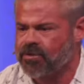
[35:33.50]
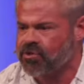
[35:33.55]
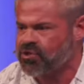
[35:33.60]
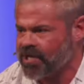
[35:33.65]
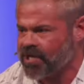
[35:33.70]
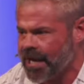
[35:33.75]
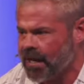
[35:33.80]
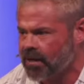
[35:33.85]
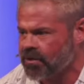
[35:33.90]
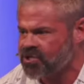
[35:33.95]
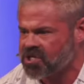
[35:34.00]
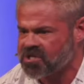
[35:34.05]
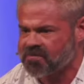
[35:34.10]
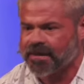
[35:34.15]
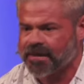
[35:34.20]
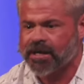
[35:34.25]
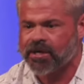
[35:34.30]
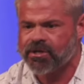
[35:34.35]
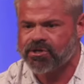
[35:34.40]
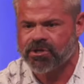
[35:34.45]
those challenges?
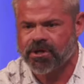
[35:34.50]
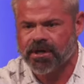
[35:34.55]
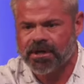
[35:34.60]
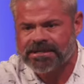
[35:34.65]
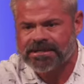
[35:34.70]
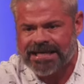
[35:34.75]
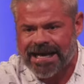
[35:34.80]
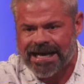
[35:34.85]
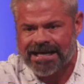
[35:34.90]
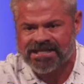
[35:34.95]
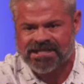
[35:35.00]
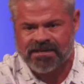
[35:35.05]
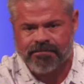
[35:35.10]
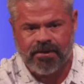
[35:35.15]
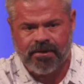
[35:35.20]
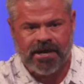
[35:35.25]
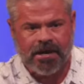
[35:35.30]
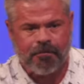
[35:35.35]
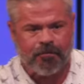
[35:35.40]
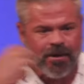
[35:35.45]
Because your
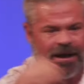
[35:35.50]
testimony